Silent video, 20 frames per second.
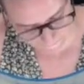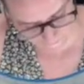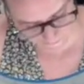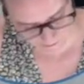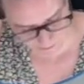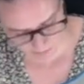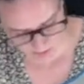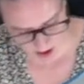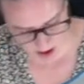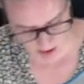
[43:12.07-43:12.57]

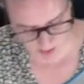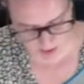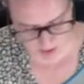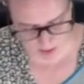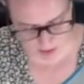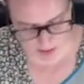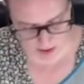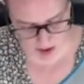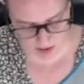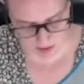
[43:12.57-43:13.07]
Kind of have a
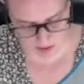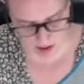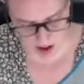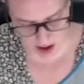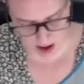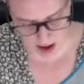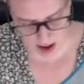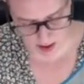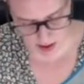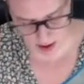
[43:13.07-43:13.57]
bit of red
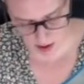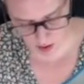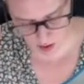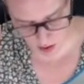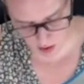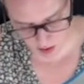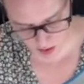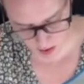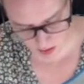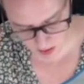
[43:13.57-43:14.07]
going
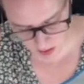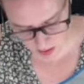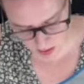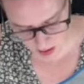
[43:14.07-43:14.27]
across